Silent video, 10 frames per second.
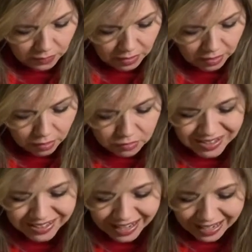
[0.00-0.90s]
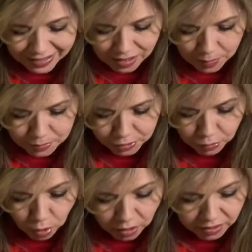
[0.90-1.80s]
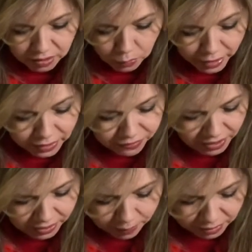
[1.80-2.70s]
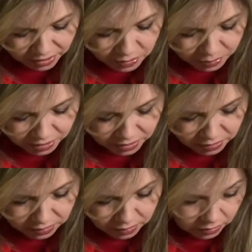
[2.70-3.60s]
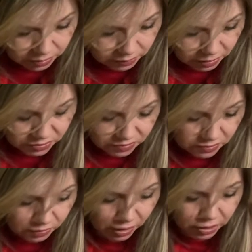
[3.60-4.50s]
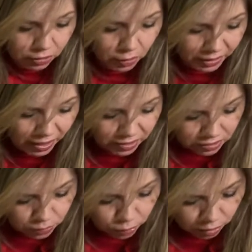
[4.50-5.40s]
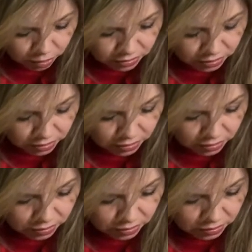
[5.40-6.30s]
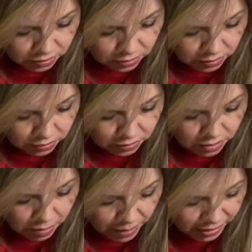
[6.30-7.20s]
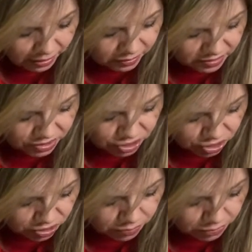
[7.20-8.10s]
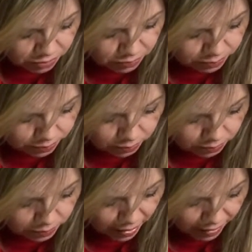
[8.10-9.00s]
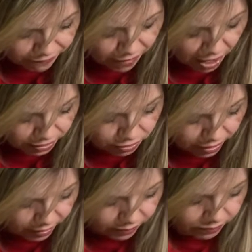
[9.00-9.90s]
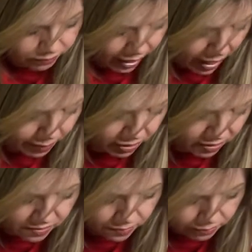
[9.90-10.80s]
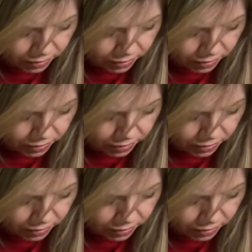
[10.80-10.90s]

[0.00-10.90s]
I don't see an Eight of Cups where you're walking away to find happiness, but it's like you're going out into the world and making a decision to find your happiness.